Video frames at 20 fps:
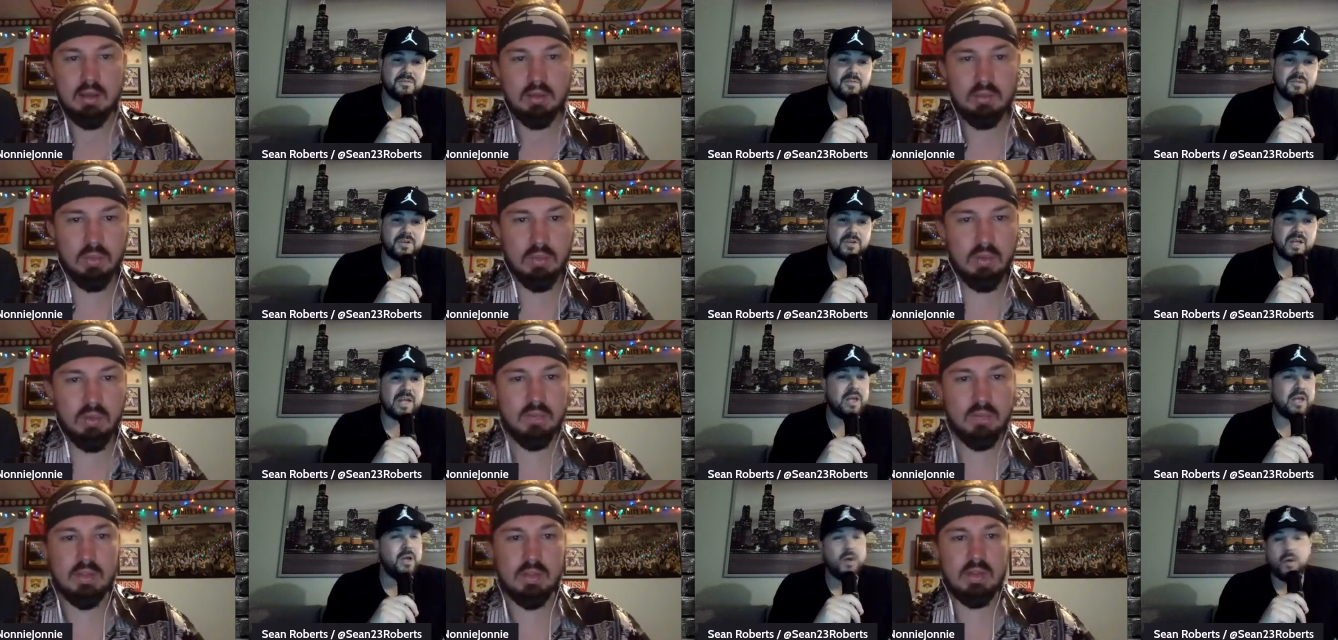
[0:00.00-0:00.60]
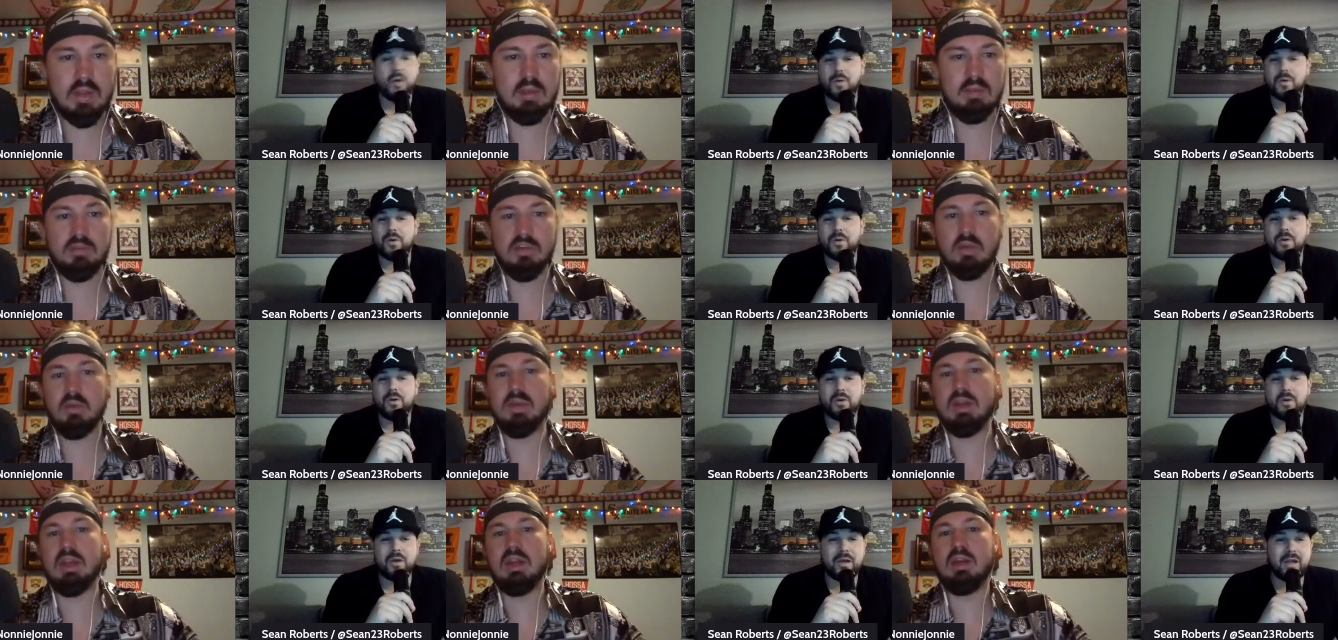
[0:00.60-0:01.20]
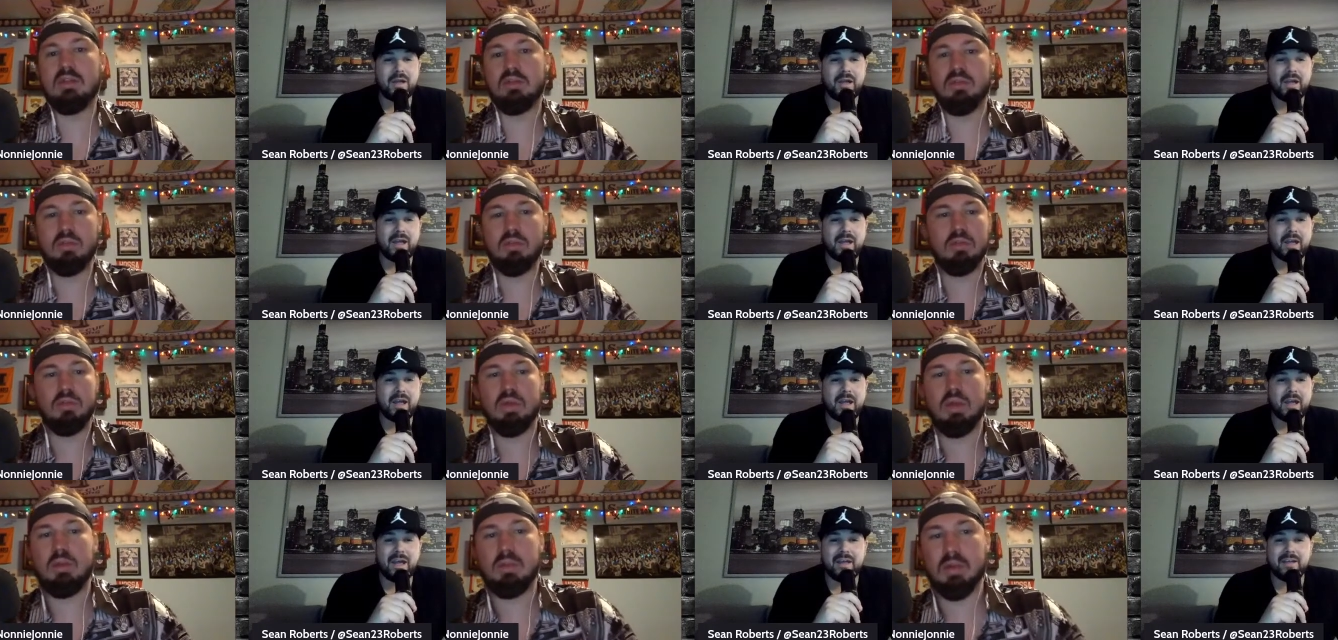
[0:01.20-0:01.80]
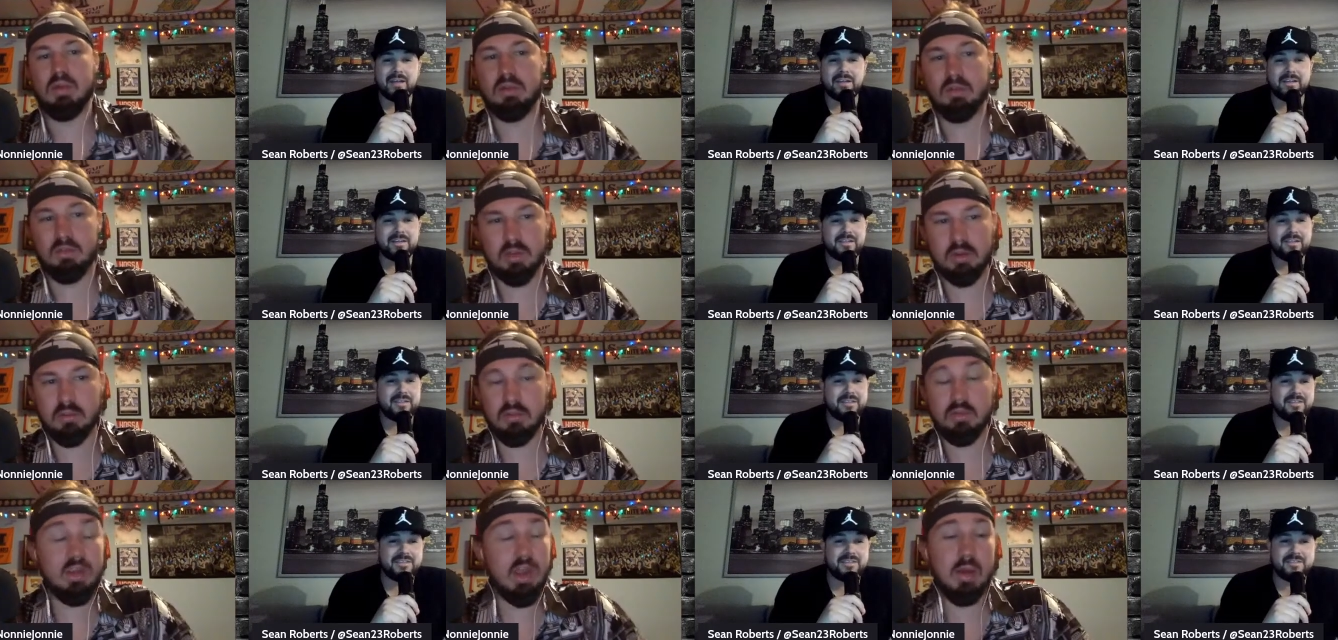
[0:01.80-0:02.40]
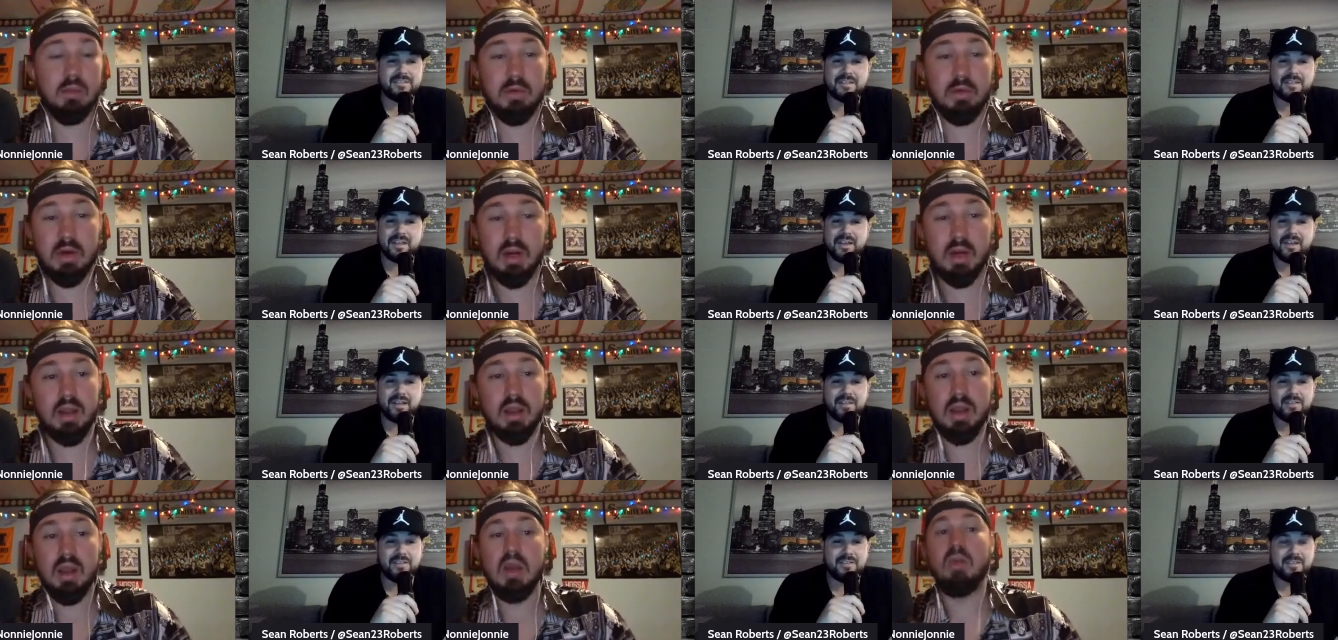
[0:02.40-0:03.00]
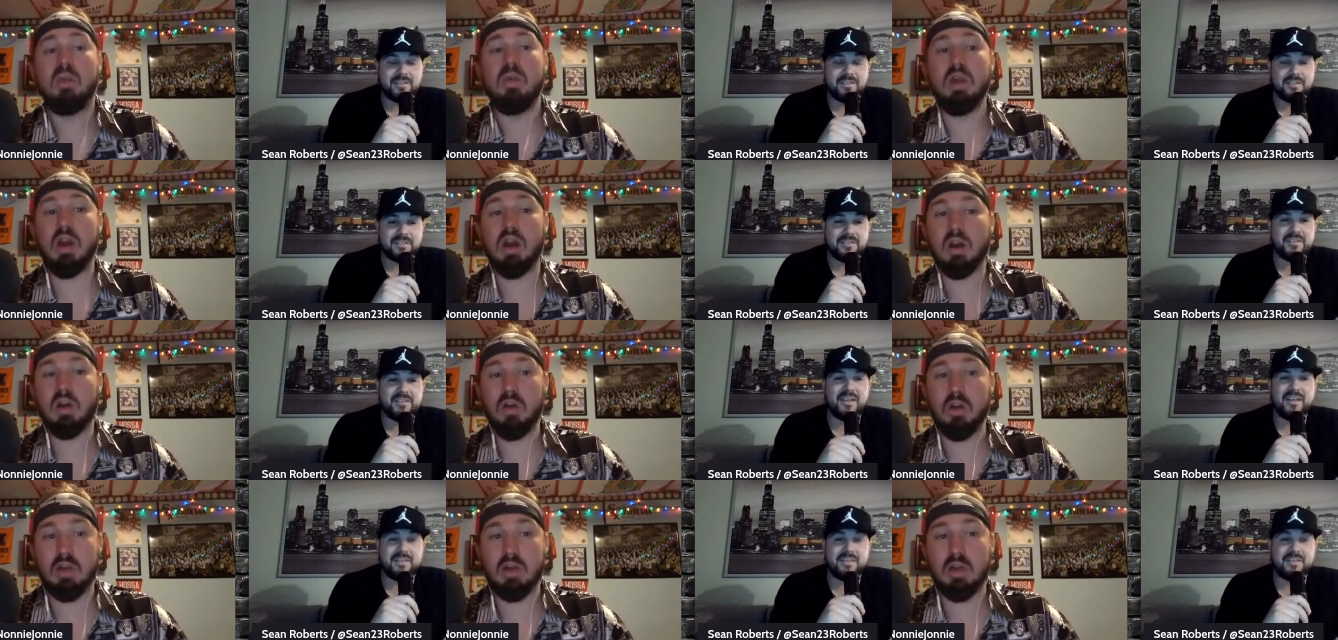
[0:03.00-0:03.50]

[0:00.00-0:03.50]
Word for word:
Speaker 1: is we love the team. Shit, we did it through the rebuild. It's like yeah, we're gonna we are yes.